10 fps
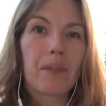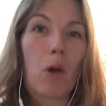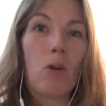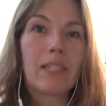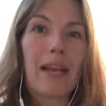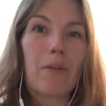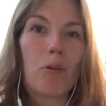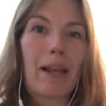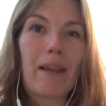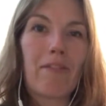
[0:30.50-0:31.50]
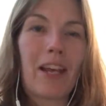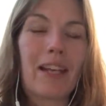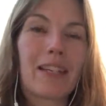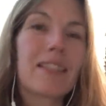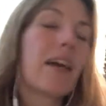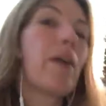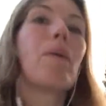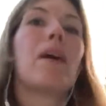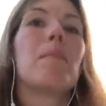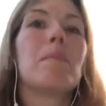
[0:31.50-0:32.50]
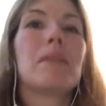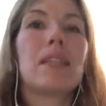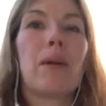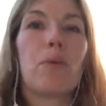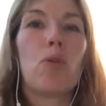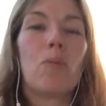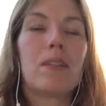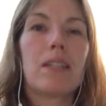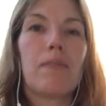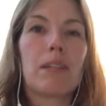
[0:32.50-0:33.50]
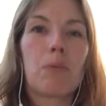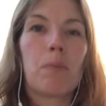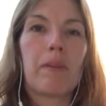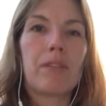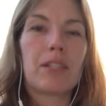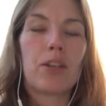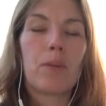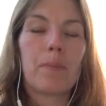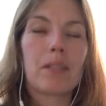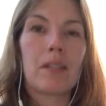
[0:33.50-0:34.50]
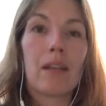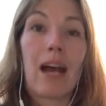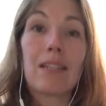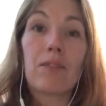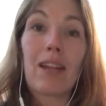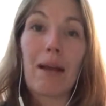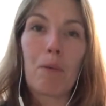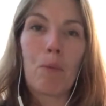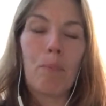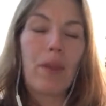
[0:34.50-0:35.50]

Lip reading: all day and all evening, so normal service will be resumed as of now.